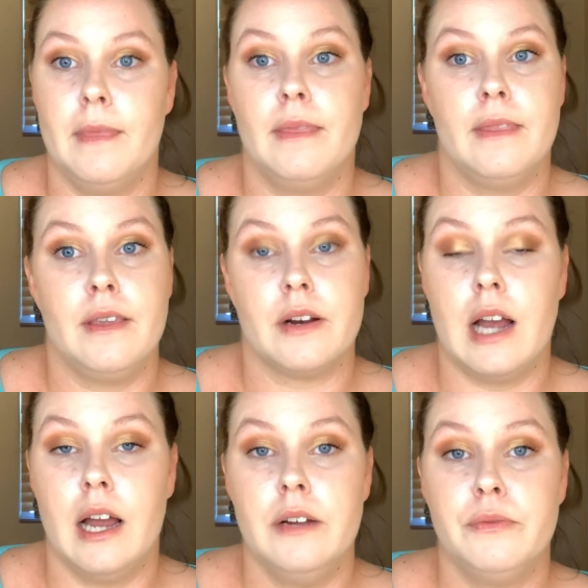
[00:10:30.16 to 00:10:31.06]
you're
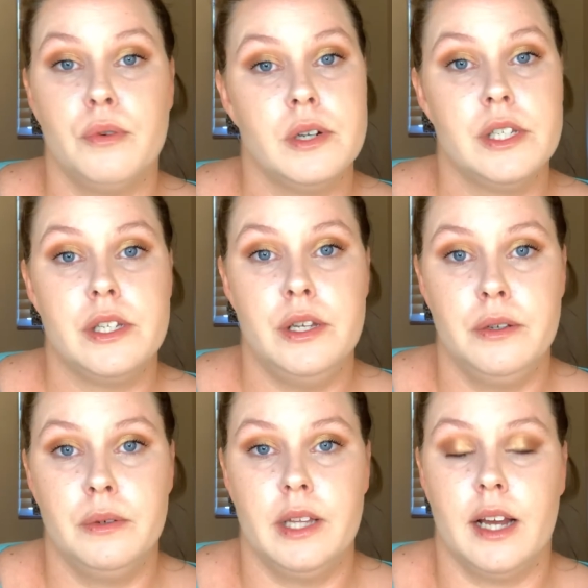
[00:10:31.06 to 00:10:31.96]
kind of forced
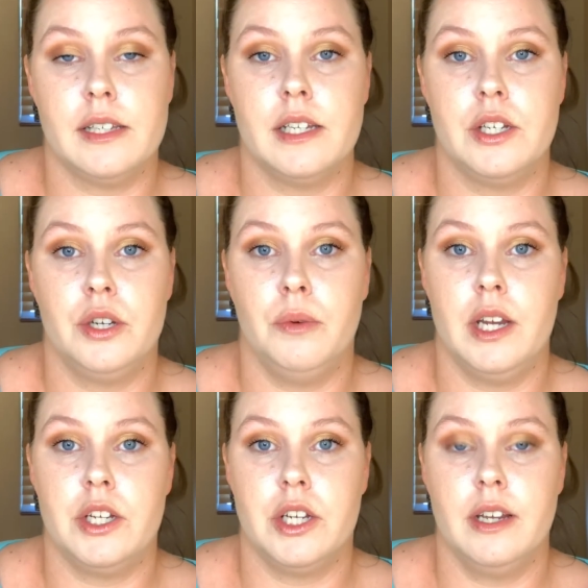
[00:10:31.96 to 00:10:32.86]
to in that
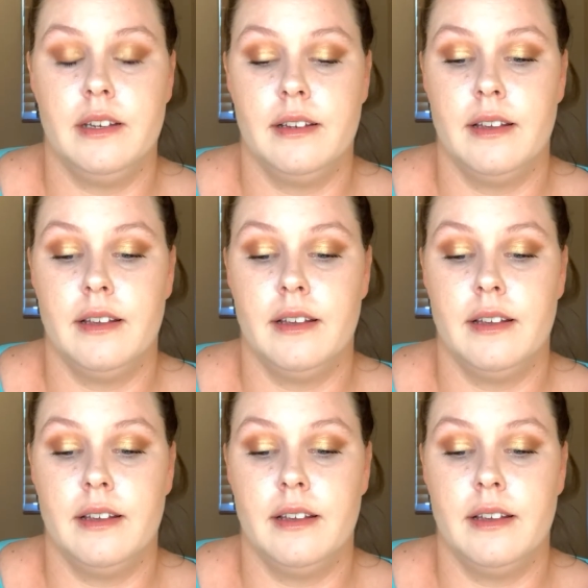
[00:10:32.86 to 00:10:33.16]
situation.